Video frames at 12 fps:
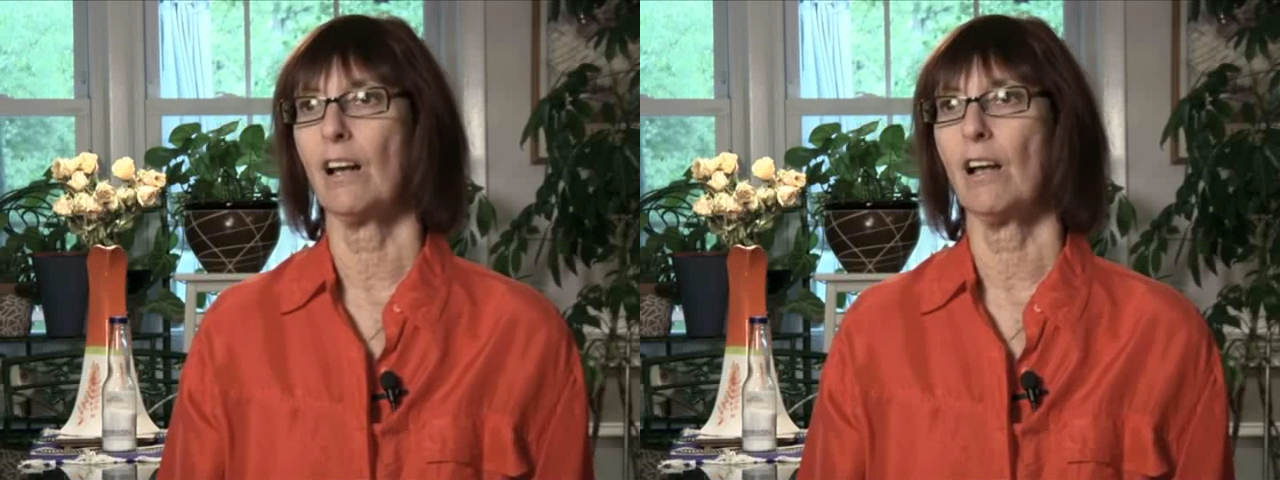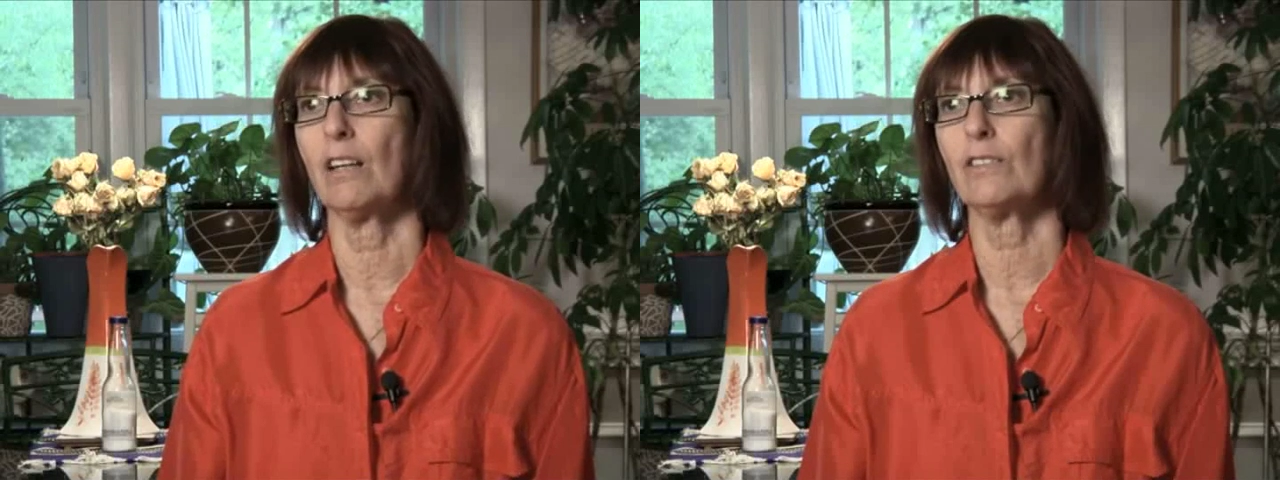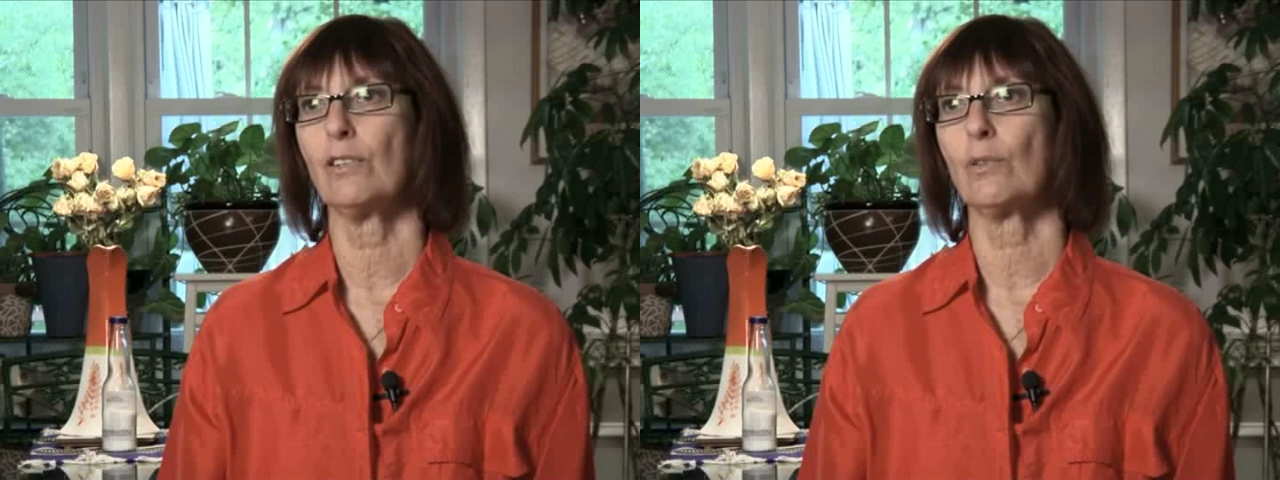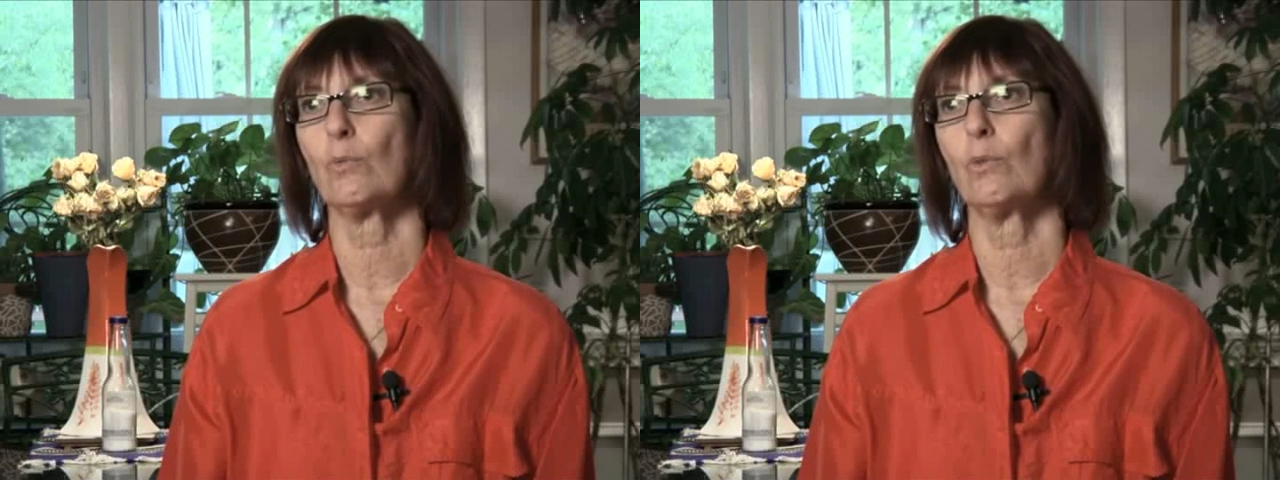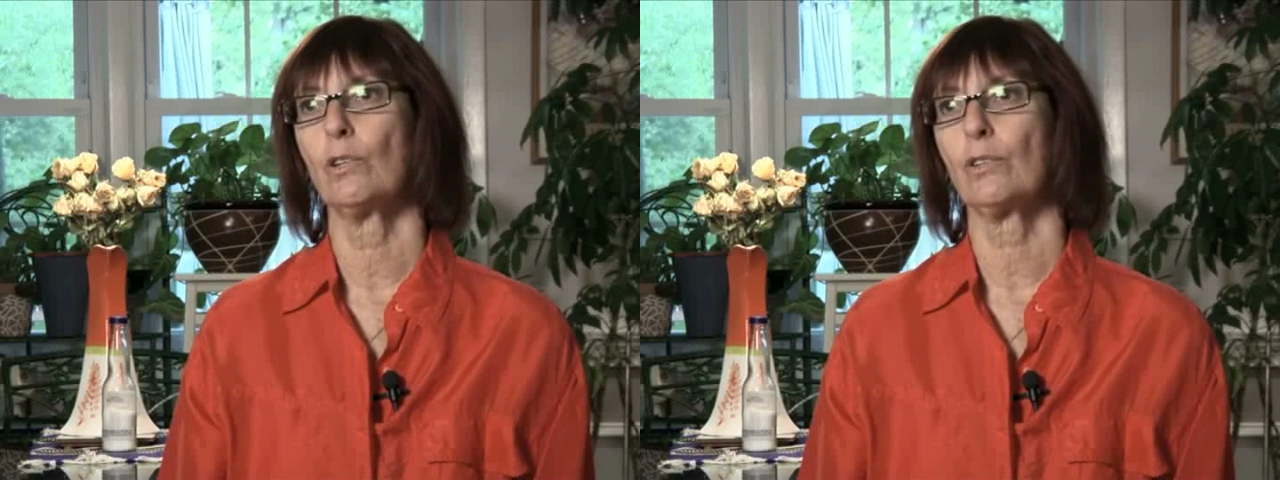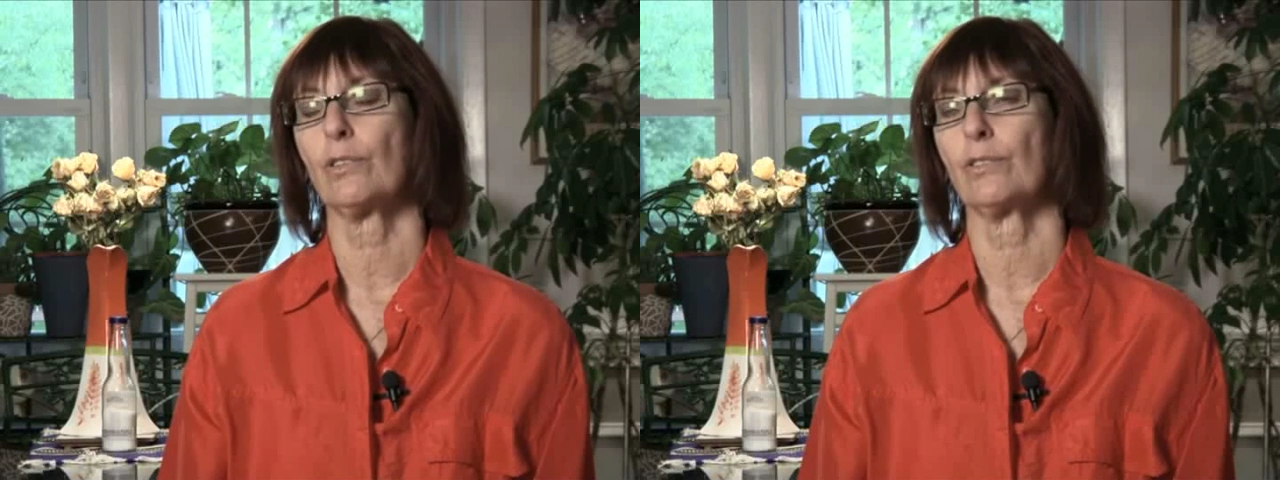on to the
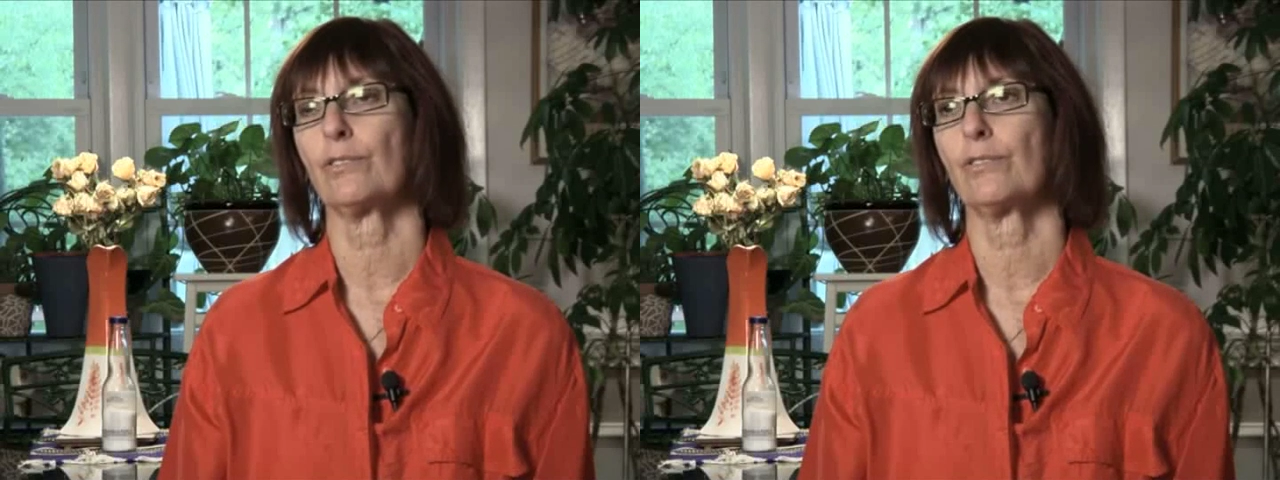workers.